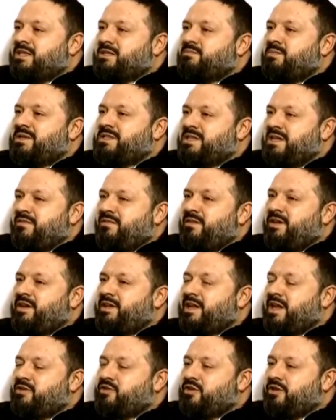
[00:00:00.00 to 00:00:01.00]
specific
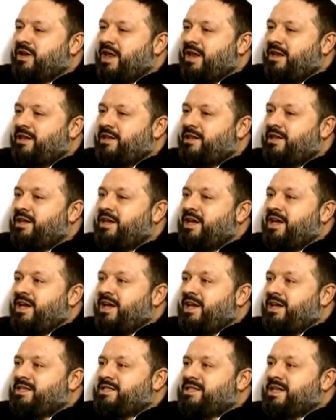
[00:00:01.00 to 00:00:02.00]
nationality
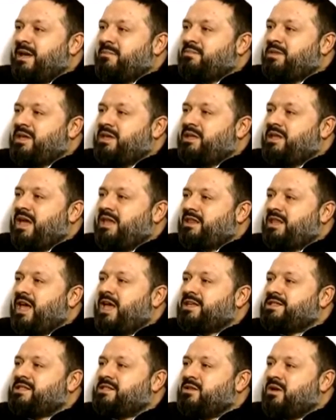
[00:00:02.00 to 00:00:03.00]
is something that
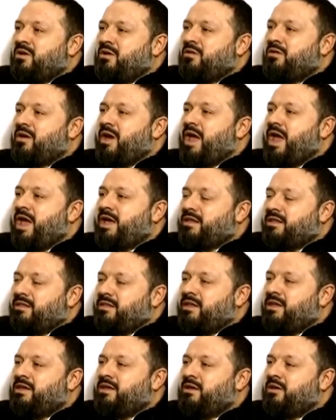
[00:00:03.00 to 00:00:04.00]
has no
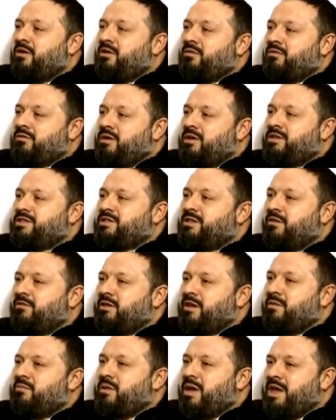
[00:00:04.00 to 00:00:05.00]
ethnic or
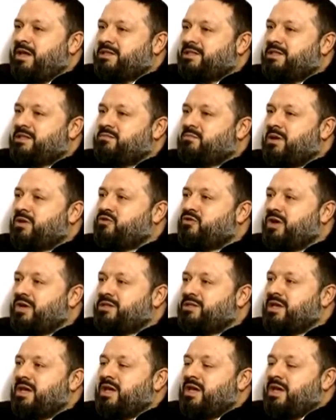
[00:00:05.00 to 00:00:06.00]
historic basis, but
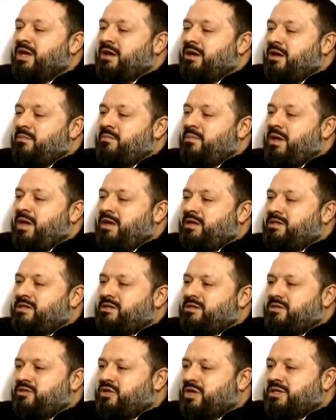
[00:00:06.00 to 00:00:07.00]

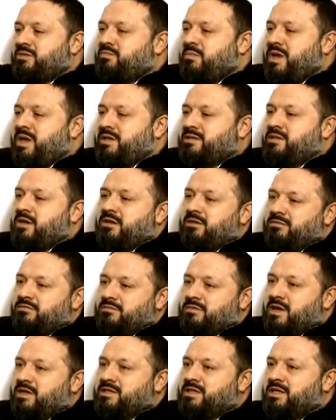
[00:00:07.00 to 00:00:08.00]
is just based on
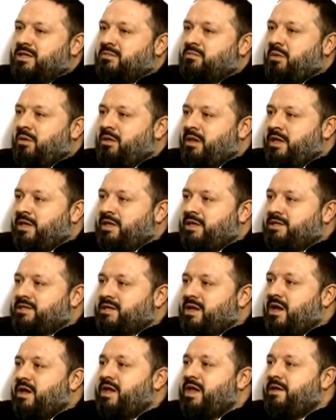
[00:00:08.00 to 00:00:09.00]
recent politics.
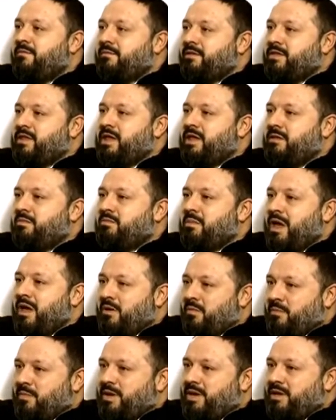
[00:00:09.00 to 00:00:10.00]
Even in my
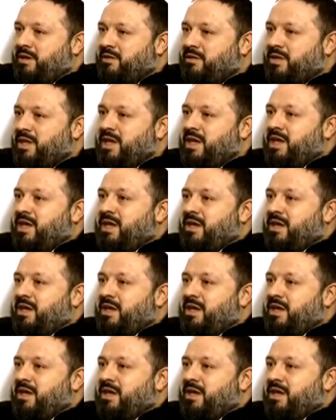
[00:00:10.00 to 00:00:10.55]
opinion,